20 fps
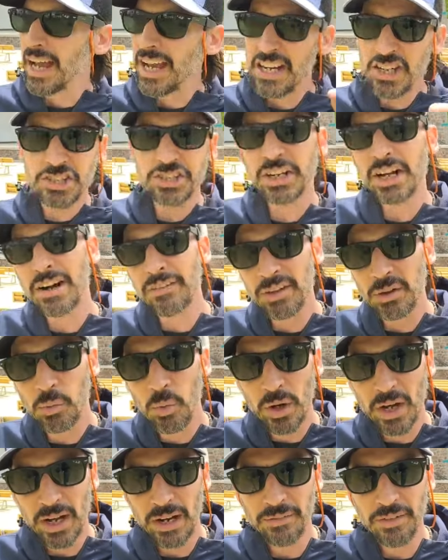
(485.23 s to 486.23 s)
each and every
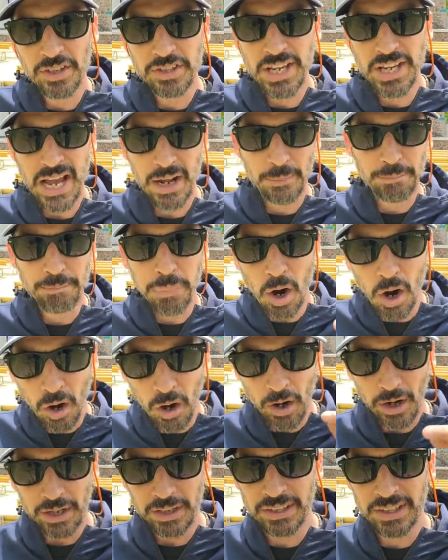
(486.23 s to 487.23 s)
one of us had a
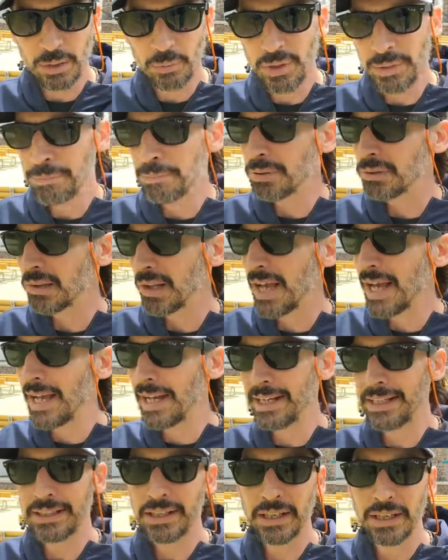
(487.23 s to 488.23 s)
part that we
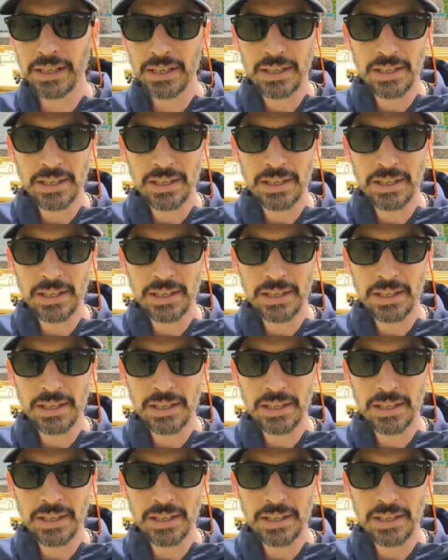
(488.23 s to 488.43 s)
played